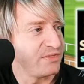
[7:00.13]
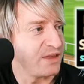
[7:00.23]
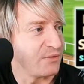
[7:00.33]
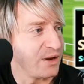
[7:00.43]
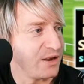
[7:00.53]

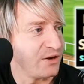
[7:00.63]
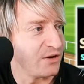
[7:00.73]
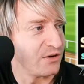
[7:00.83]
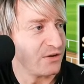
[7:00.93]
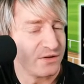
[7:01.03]
thing right
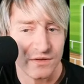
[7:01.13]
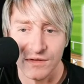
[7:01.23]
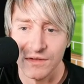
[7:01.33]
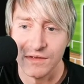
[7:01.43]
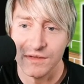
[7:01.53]
here?
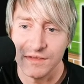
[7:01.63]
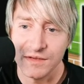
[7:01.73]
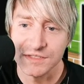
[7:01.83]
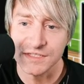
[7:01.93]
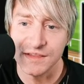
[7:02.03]

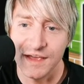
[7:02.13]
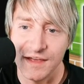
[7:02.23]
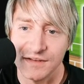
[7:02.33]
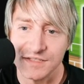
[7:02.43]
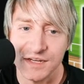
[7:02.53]
Y'all see
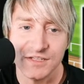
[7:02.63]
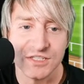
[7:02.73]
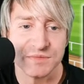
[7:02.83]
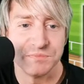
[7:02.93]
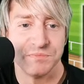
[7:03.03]
that? It just